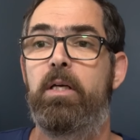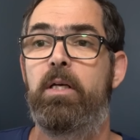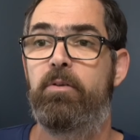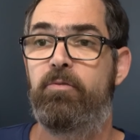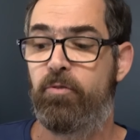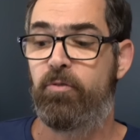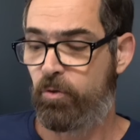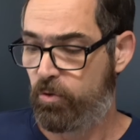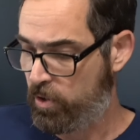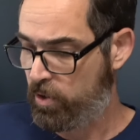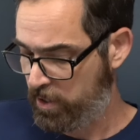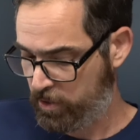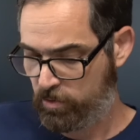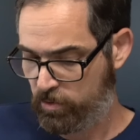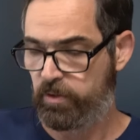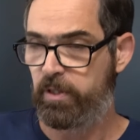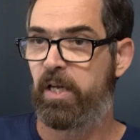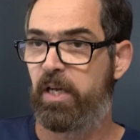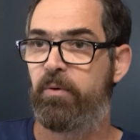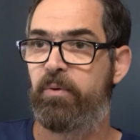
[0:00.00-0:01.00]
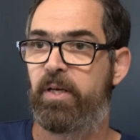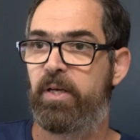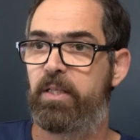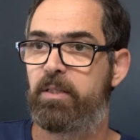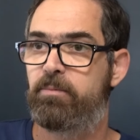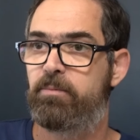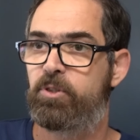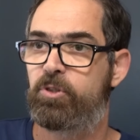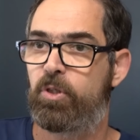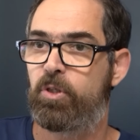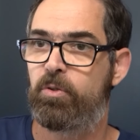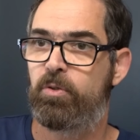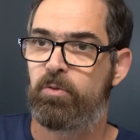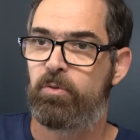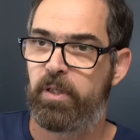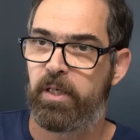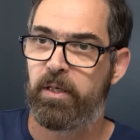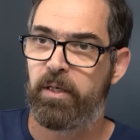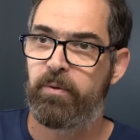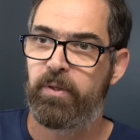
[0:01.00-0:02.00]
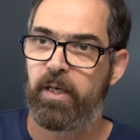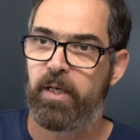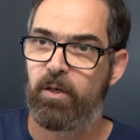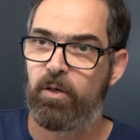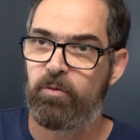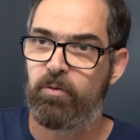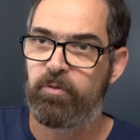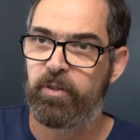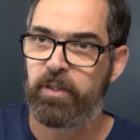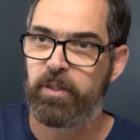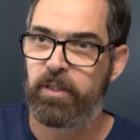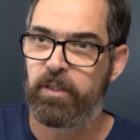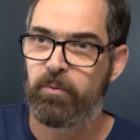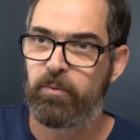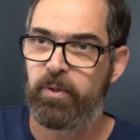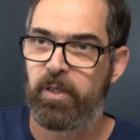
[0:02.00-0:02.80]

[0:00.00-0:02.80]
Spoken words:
If you're going to the area, let me show you the area over here.